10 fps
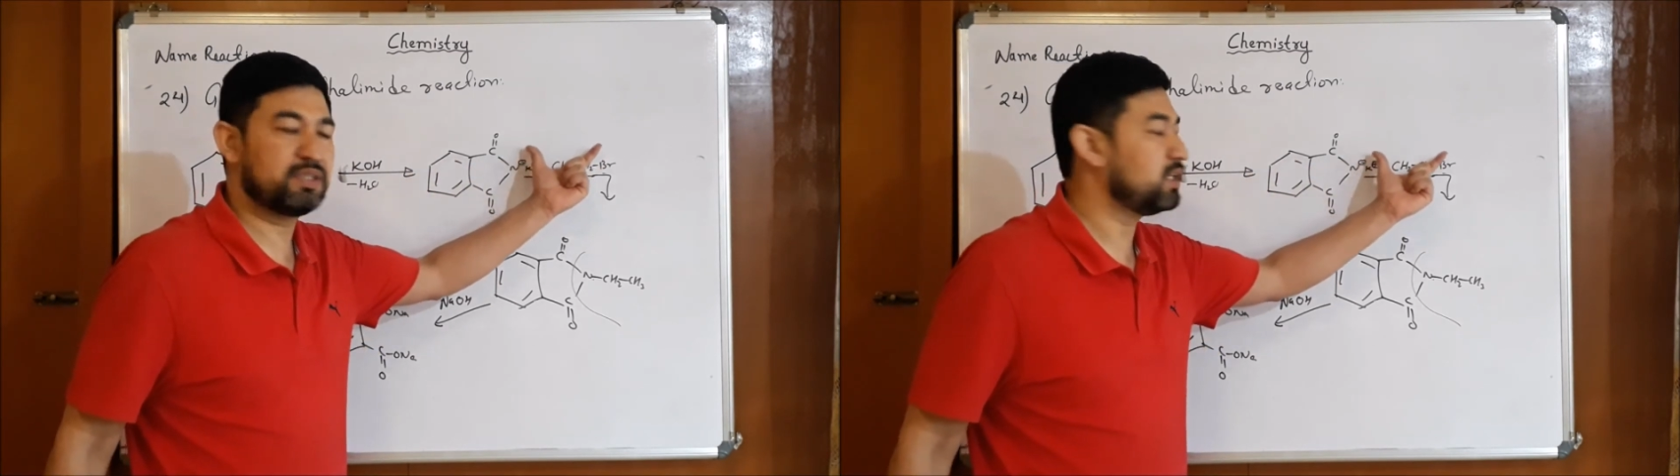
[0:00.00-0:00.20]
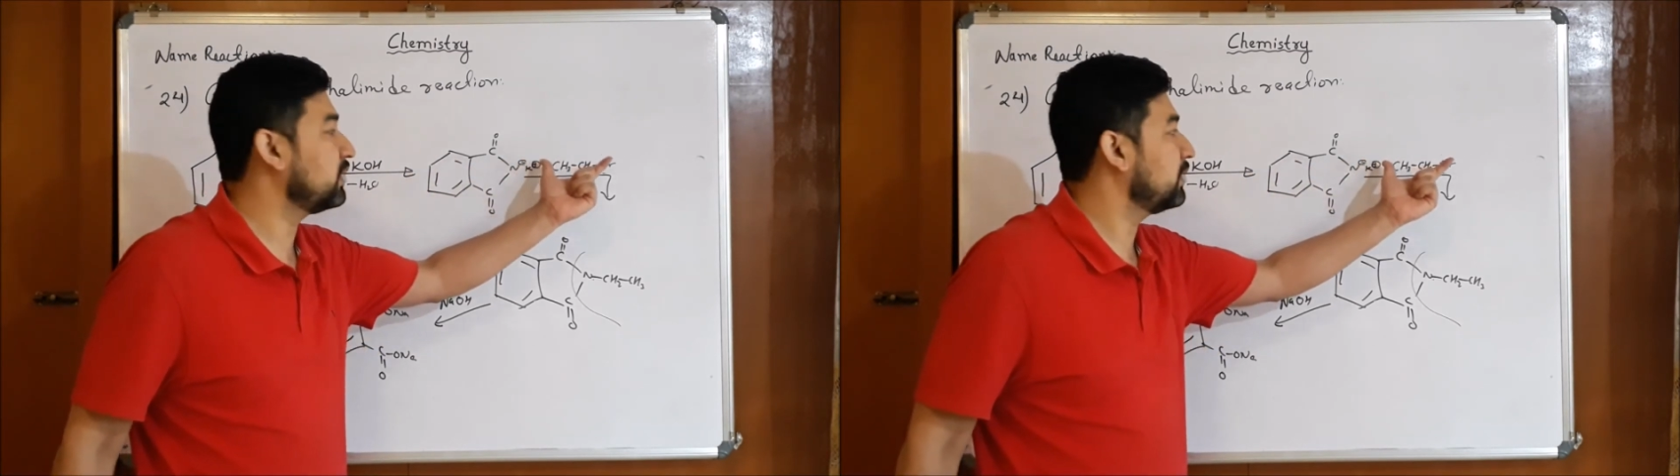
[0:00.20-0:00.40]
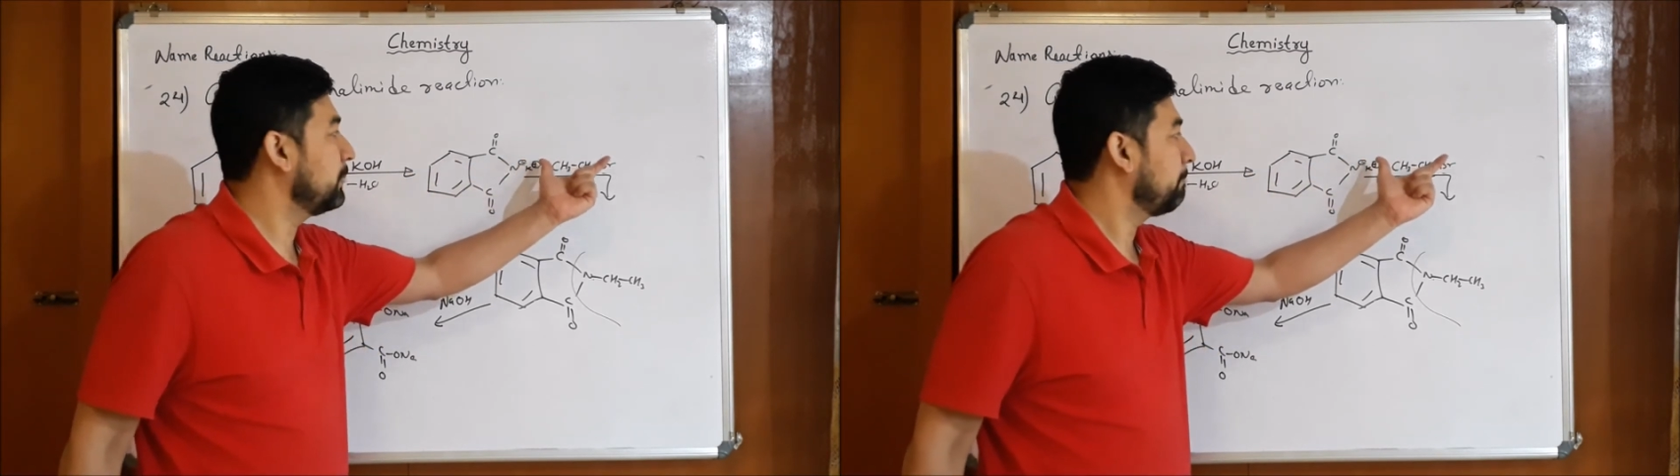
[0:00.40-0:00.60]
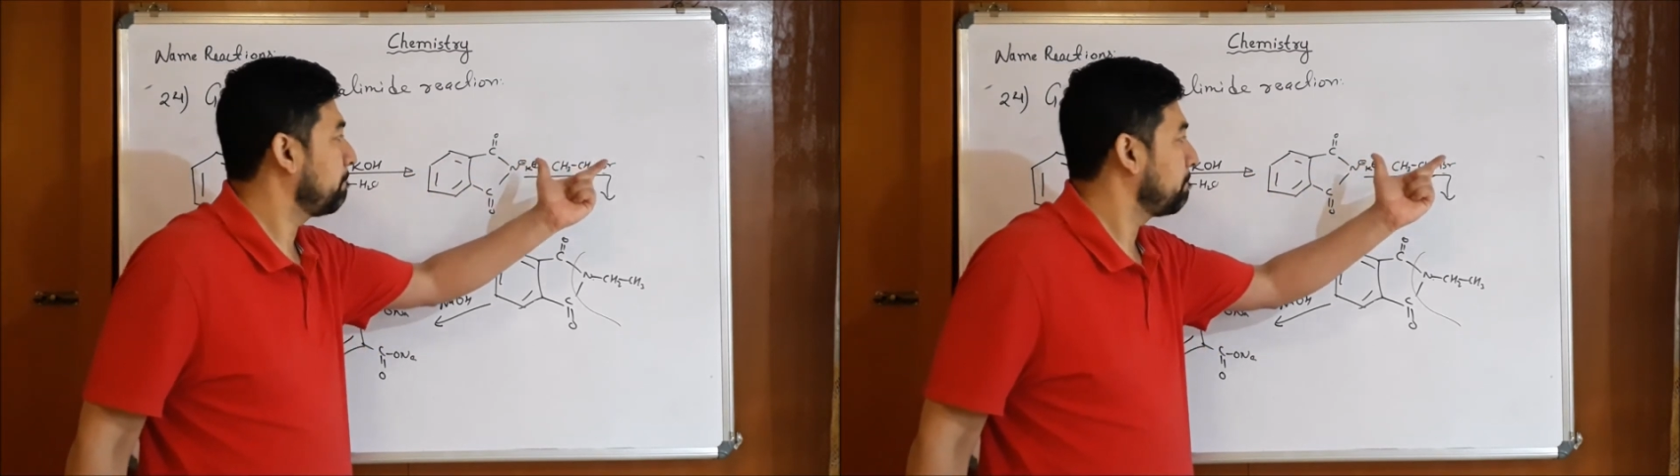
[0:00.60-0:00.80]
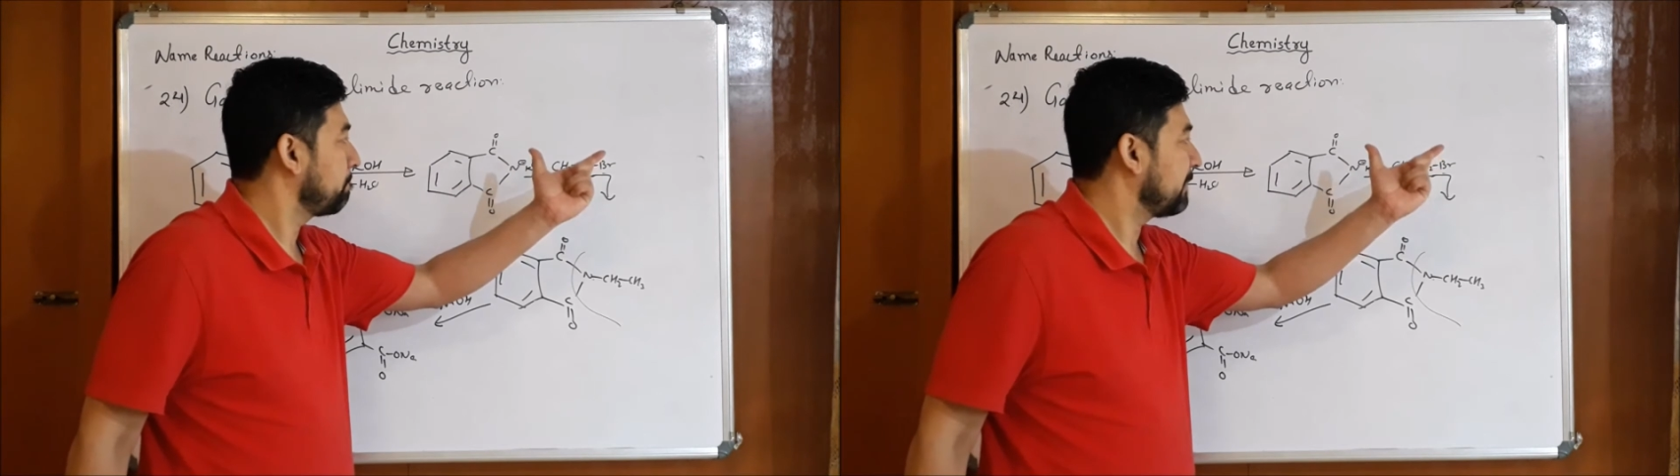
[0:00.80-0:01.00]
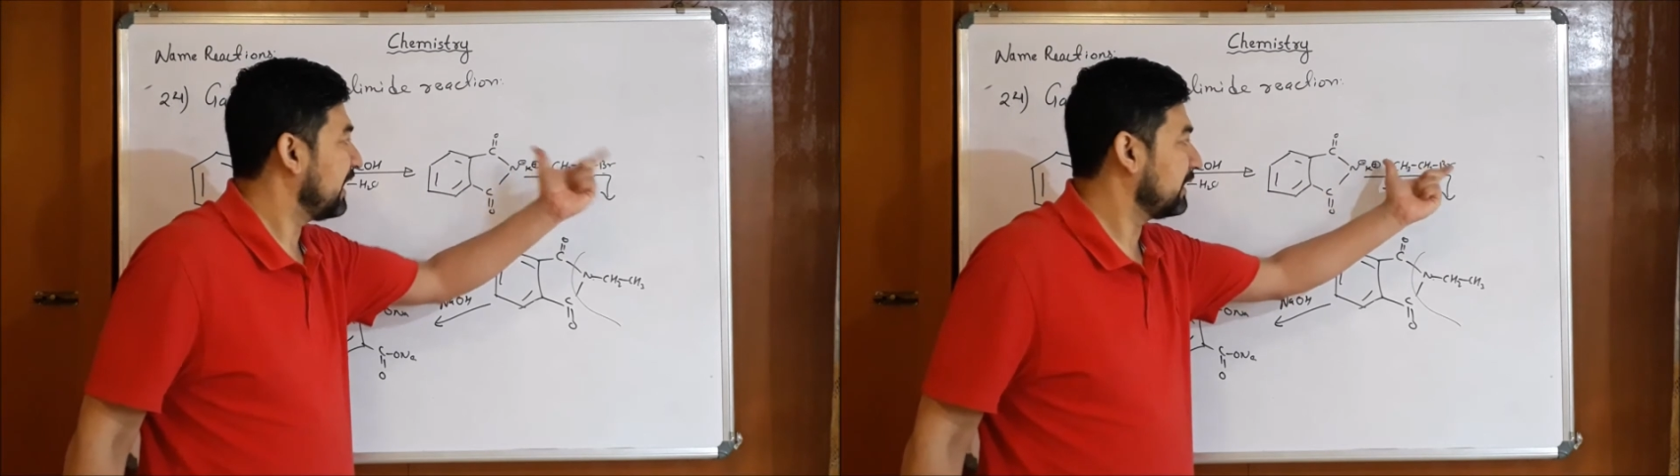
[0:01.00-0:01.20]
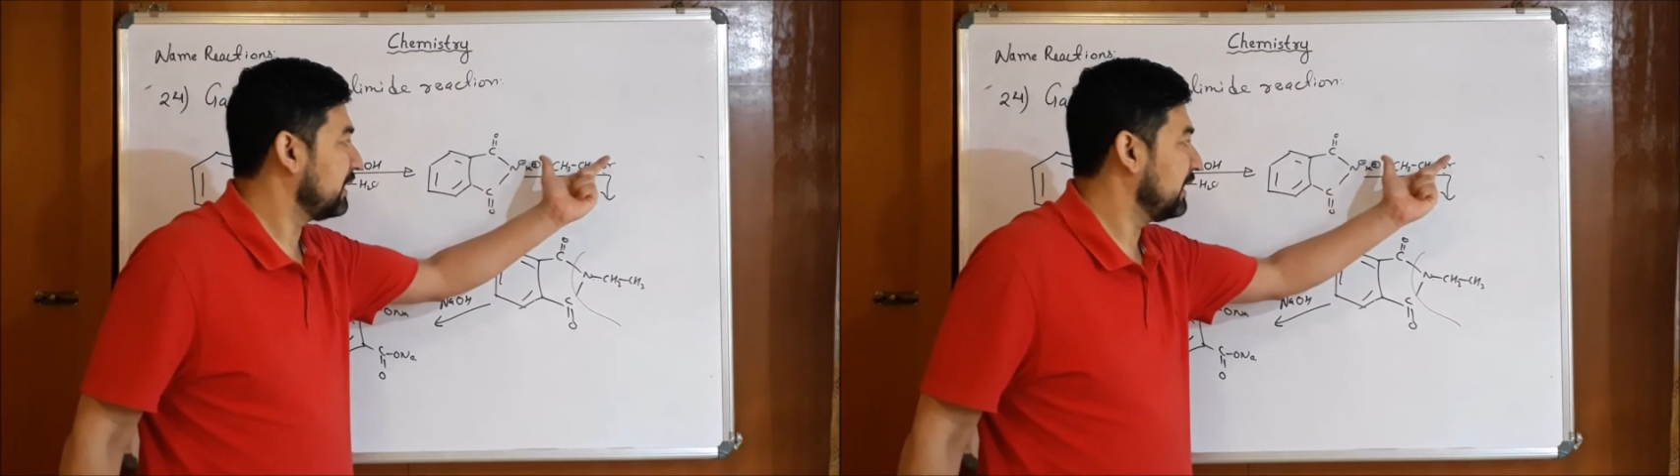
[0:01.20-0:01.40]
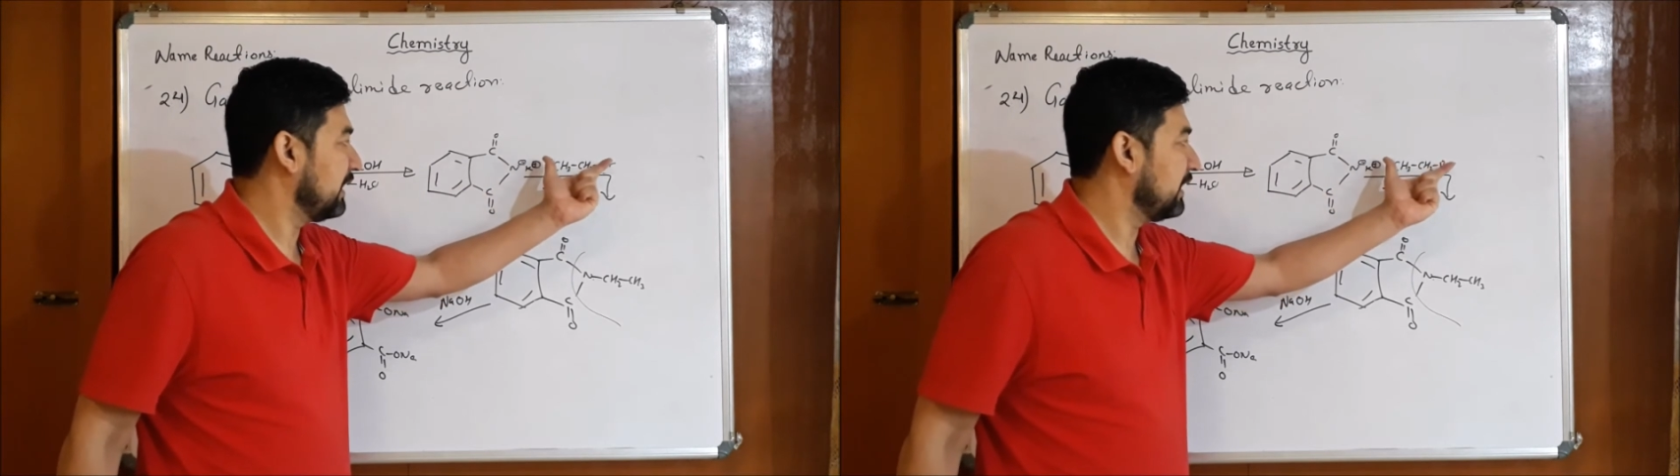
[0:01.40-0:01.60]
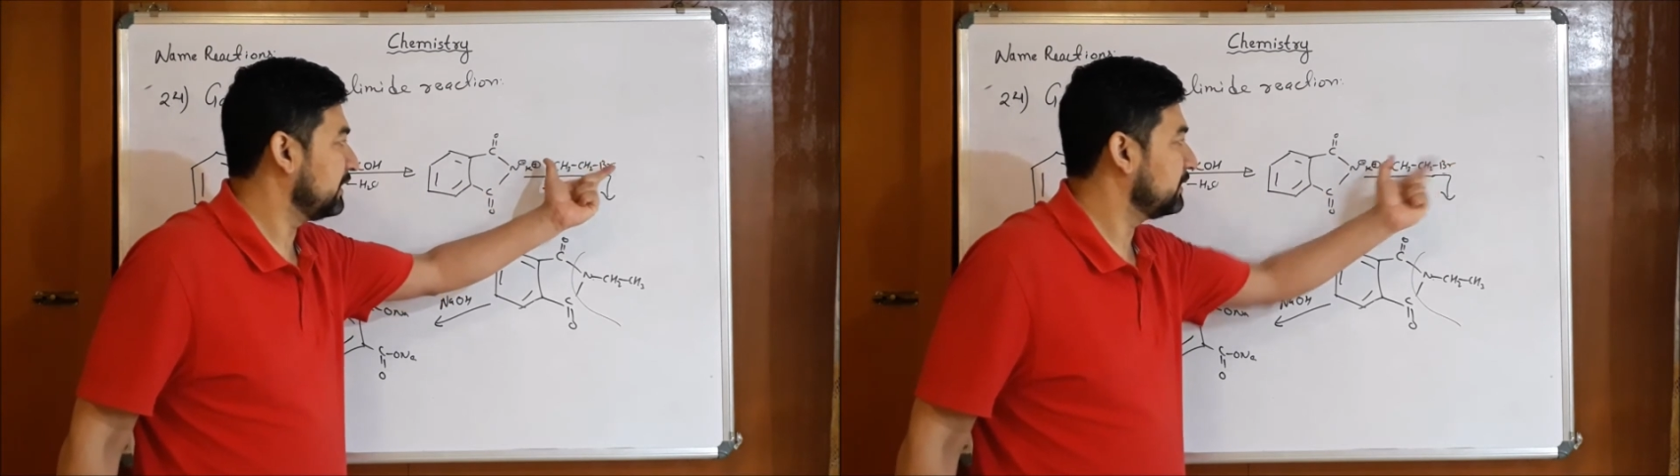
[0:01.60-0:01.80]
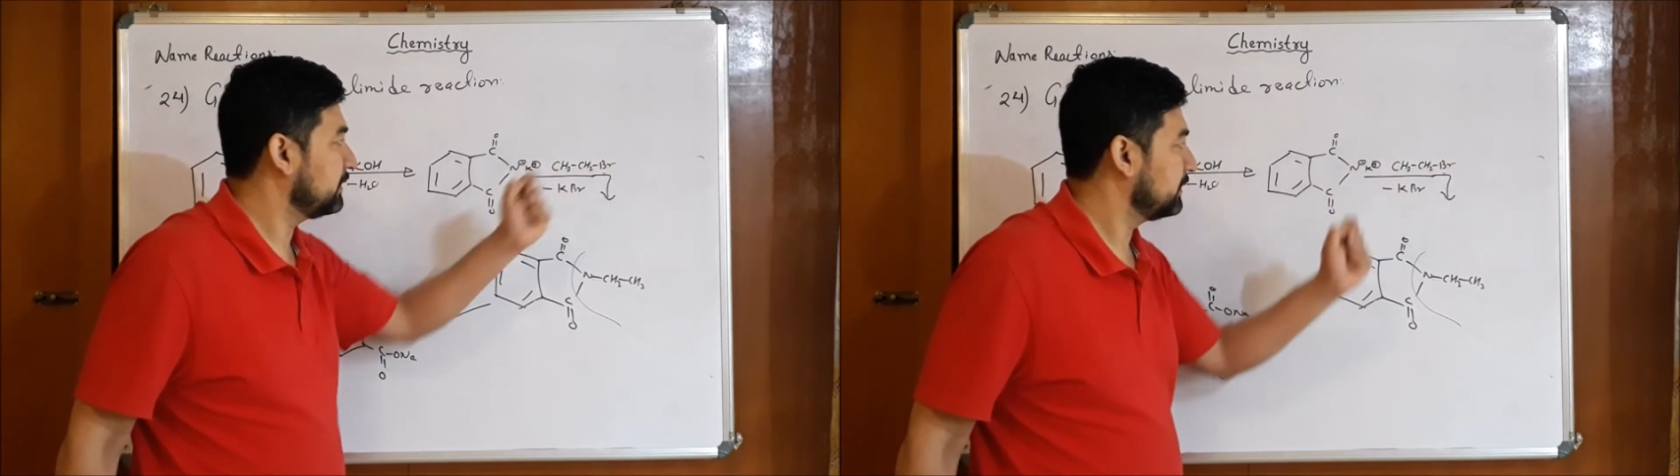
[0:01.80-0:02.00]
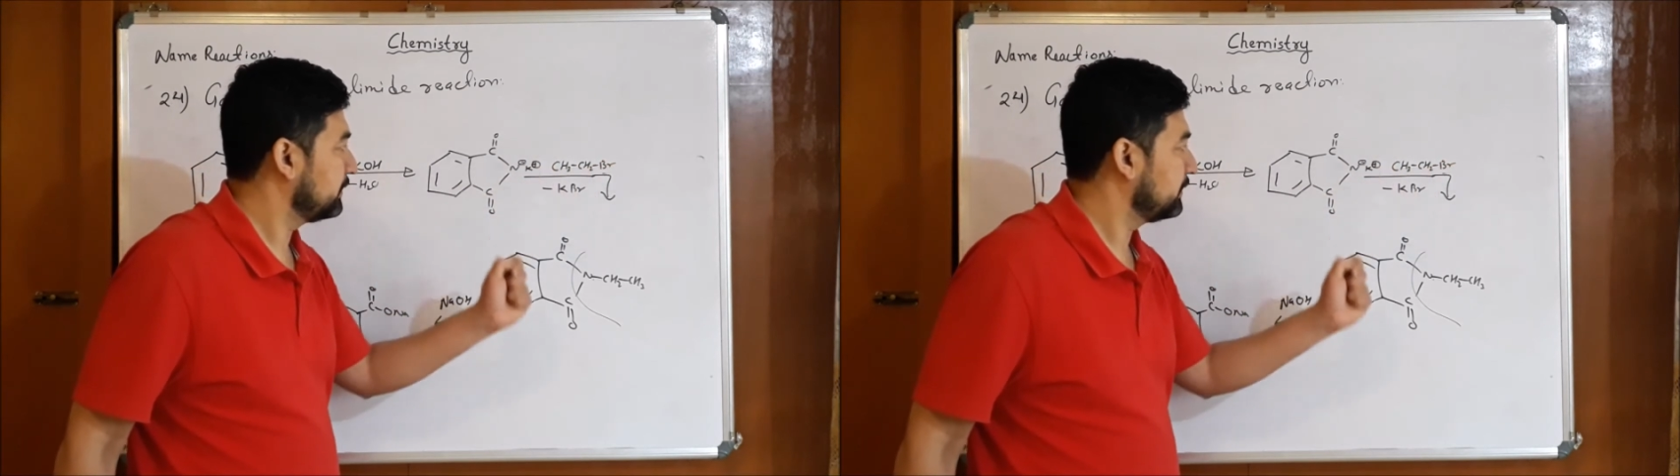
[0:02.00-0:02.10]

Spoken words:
alkyl halide,